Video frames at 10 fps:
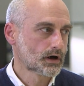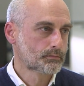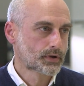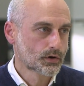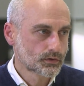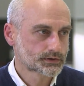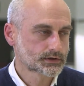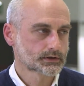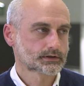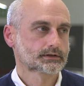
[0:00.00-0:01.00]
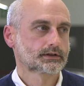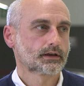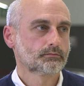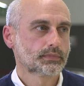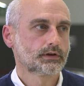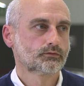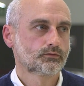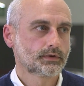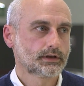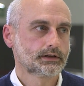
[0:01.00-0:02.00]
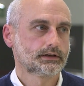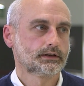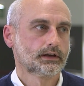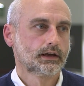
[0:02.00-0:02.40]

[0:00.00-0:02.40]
approaches can be really